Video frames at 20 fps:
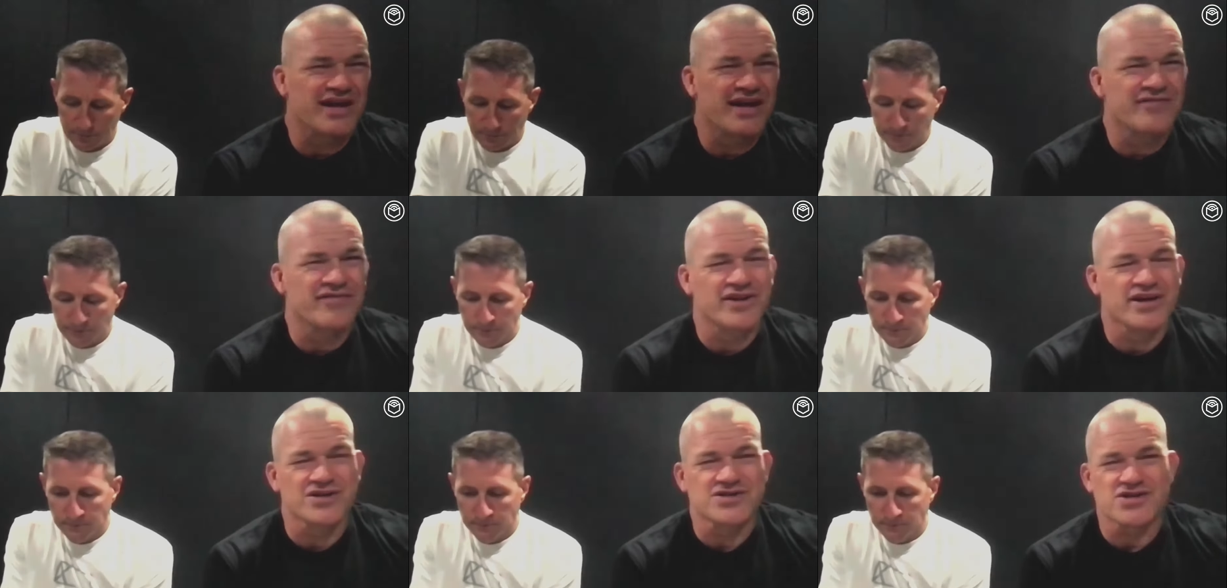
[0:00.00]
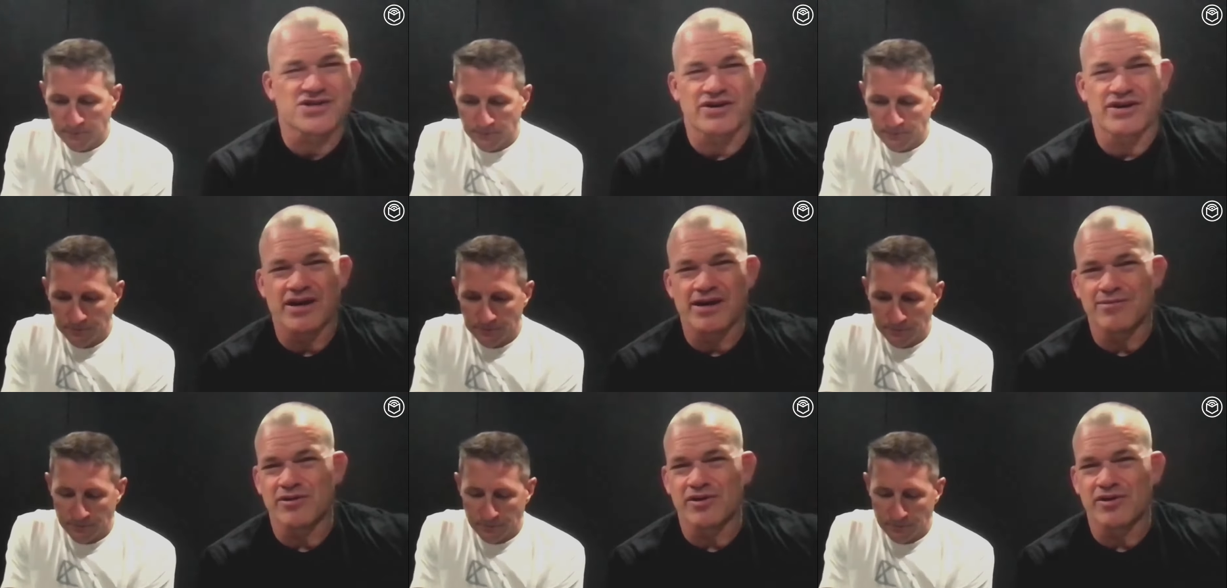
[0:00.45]
Speaker 1: I'll start
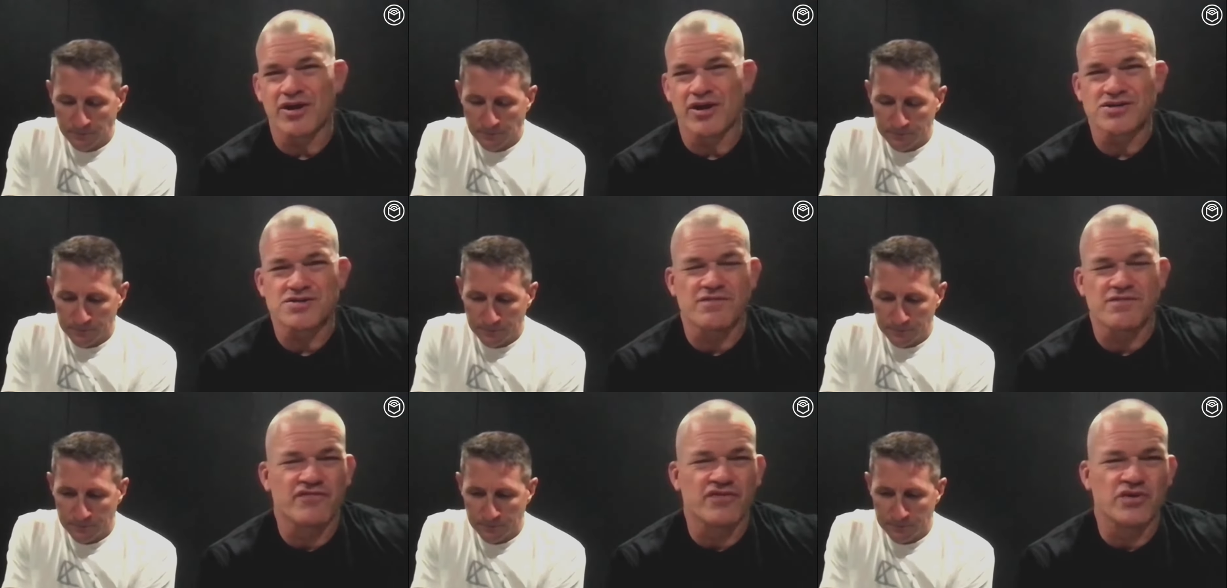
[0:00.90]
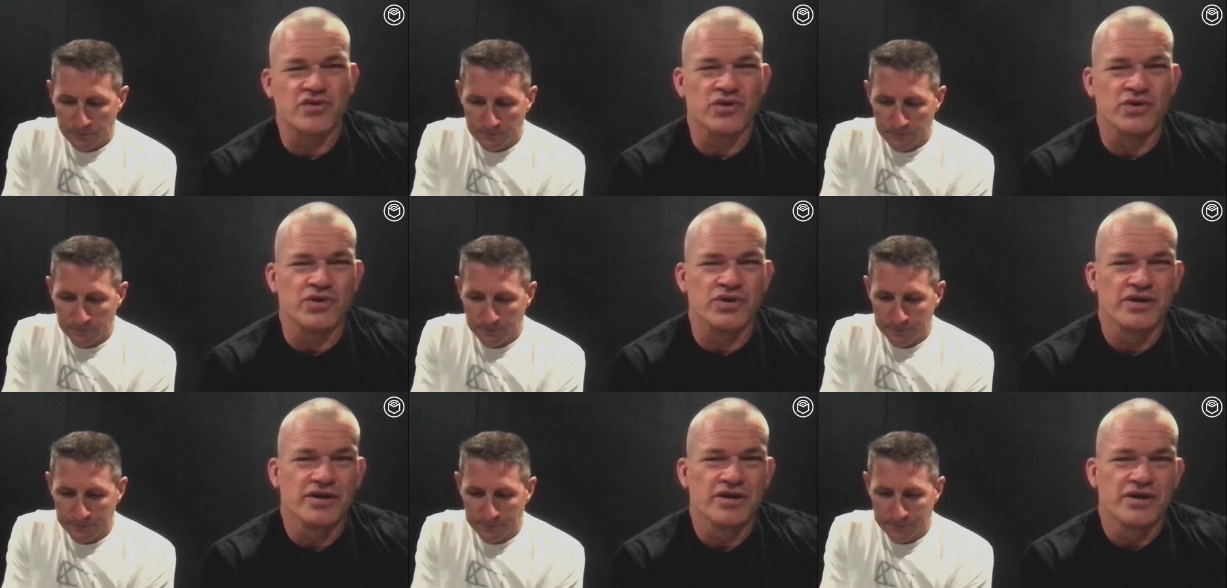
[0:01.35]
nibbling on some food,
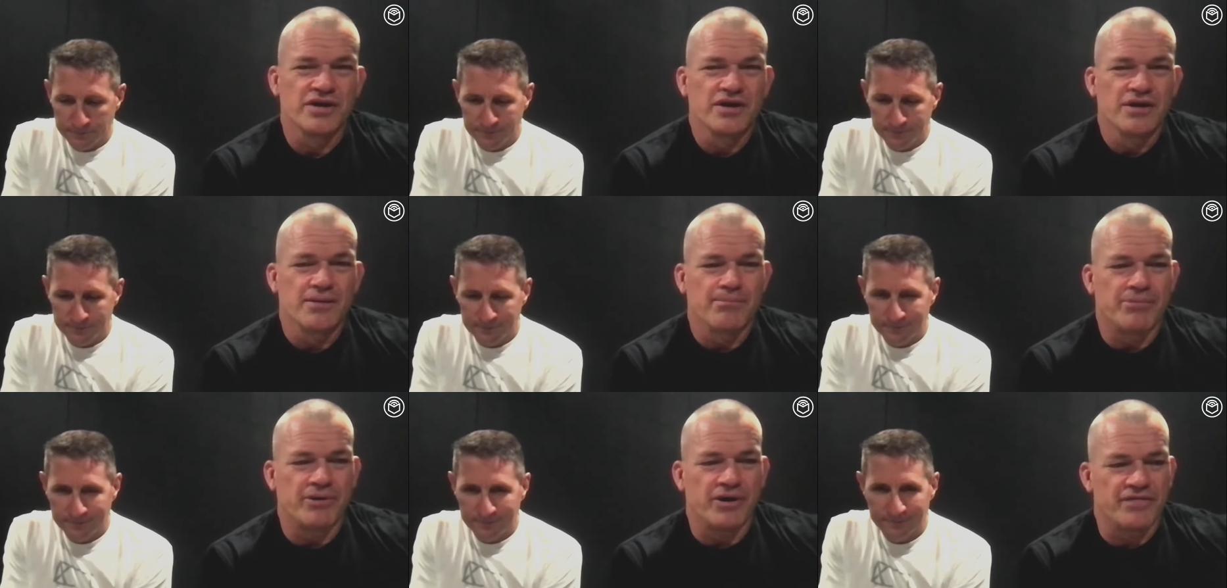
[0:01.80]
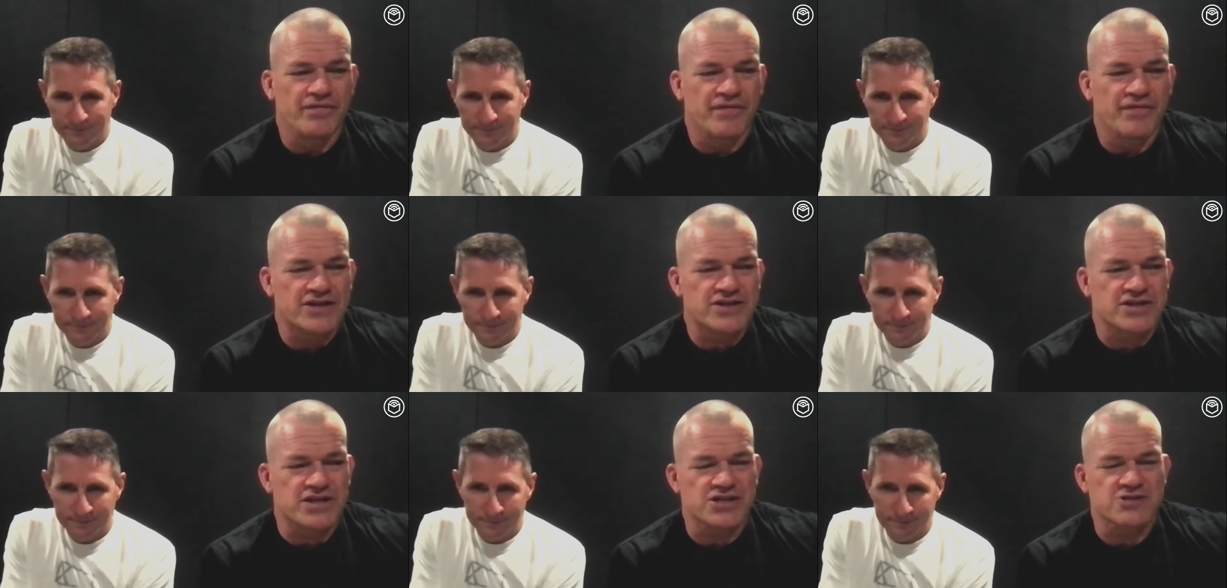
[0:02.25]
but that
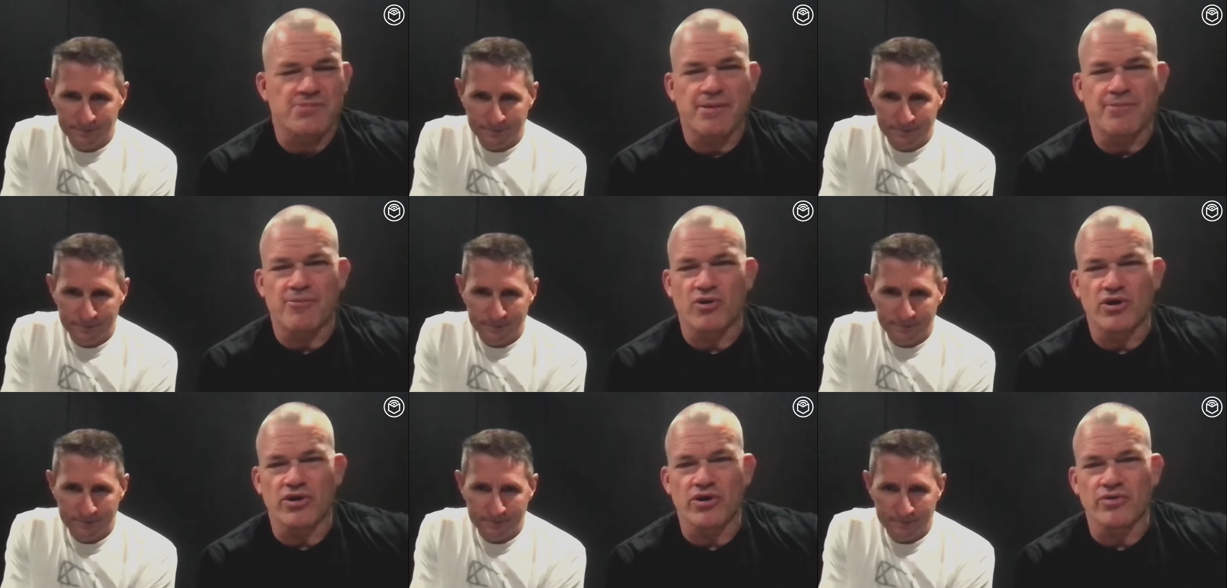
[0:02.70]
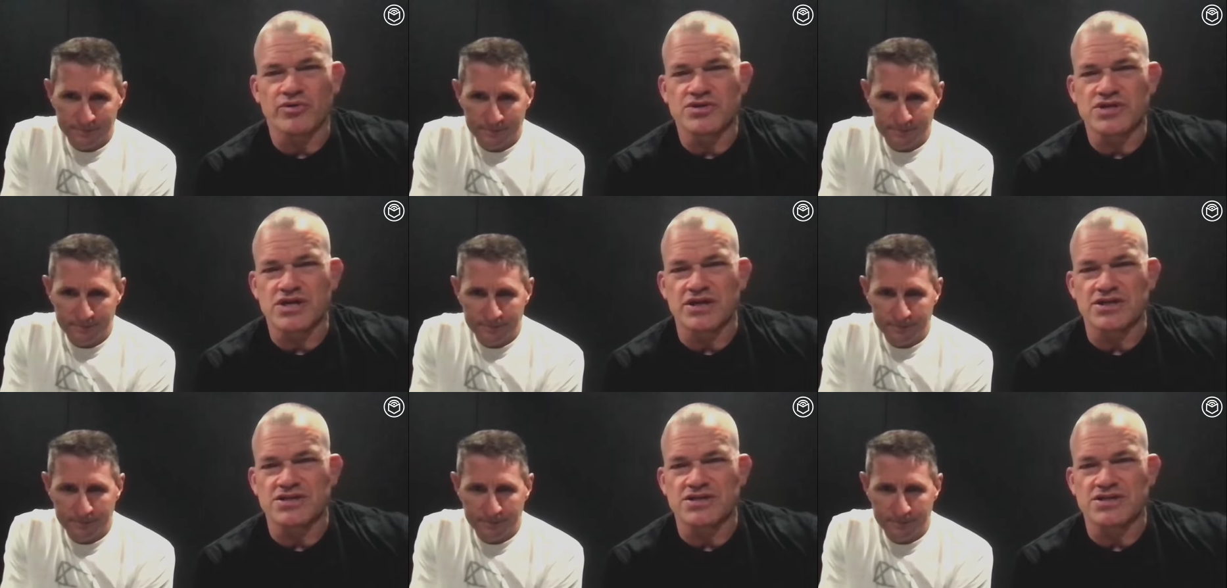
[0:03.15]
that's my morning routine. It's